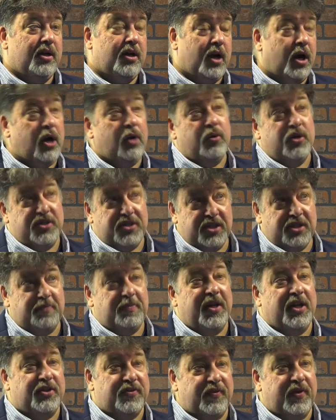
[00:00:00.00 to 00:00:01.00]
Carl was his
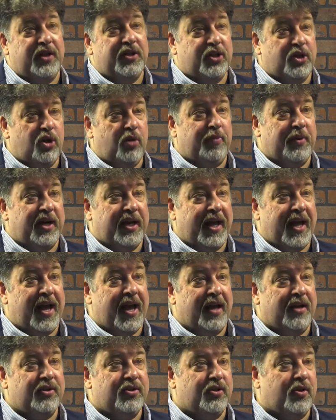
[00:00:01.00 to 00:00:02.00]
best friend and opening
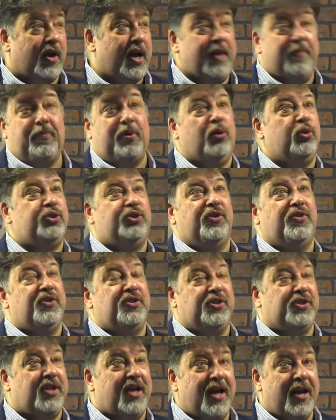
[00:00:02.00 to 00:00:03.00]
act. So I had posted
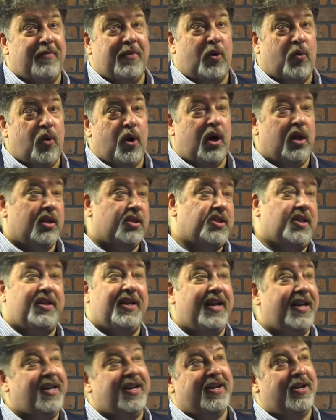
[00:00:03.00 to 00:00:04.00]
this guy on my wall as a
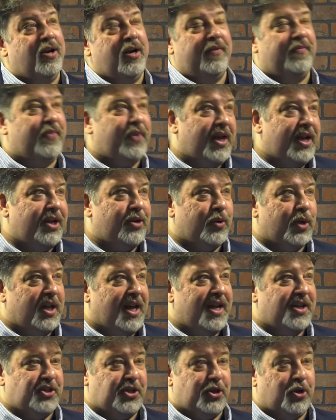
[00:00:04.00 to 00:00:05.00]
kid, and here I'm flying to
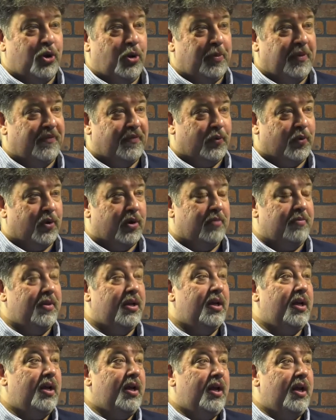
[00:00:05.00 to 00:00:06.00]
Alaska to open for him.
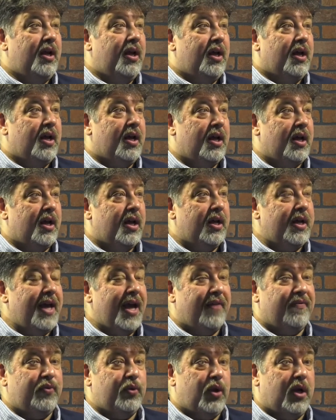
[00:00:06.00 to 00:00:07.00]

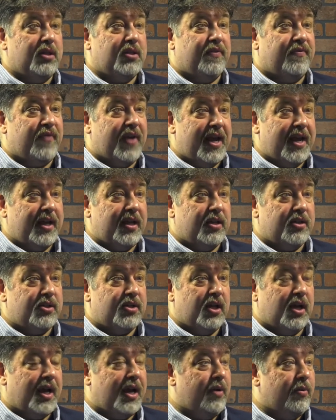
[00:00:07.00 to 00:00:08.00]
I flew out to Vegas,
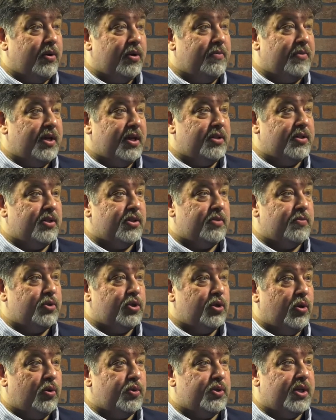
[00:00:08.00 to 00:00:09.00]
hung out with him there, did some
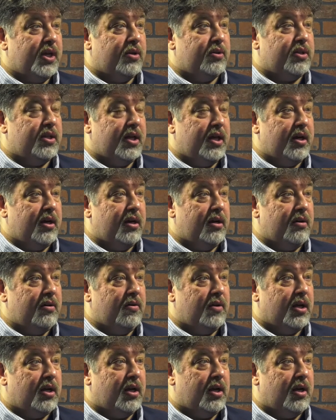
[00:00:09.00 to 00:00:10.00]
shows out there.
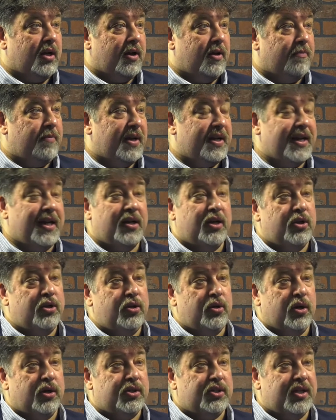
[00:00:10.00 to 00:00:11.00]
Been out of New
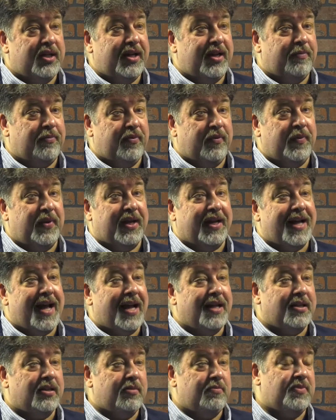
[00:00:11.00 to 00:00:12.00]
York City. I performed at
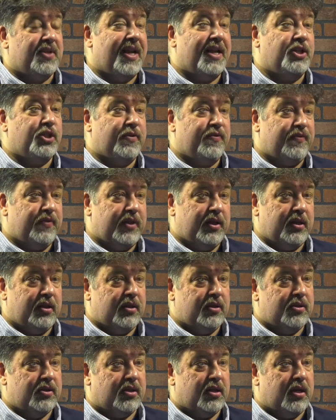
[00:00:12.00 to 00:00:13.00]
Gotham,
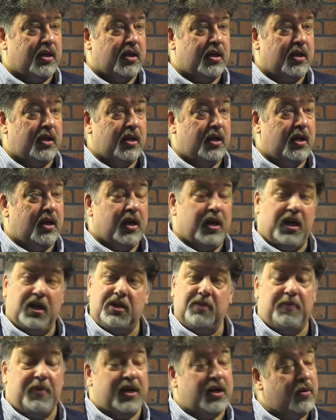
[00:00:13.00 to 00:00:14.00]
Dangerfields.
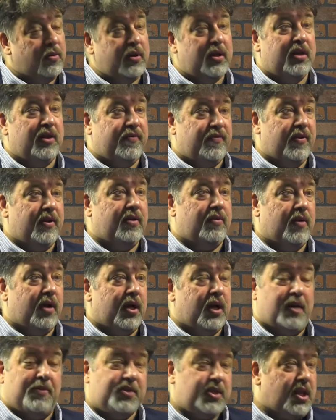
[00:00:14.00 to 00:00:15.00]
It's been a really fun
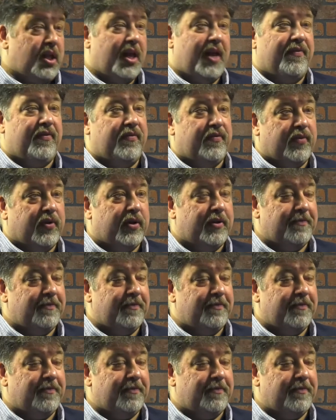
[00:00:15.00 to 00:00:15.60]
run. I'm still having fun.